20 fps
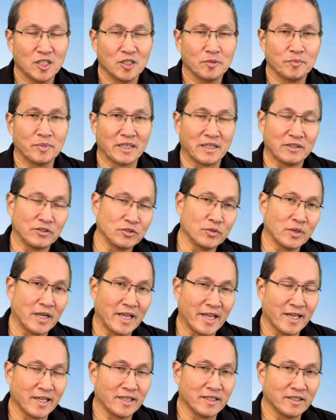but I do
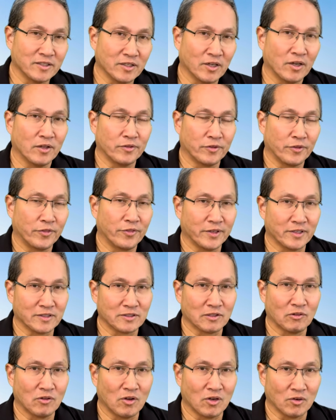add in other things
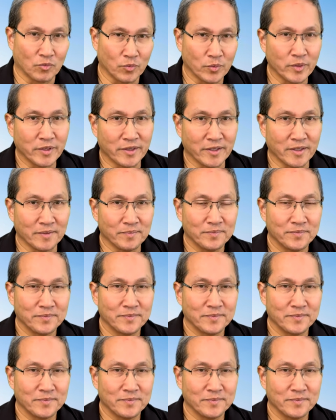along with it.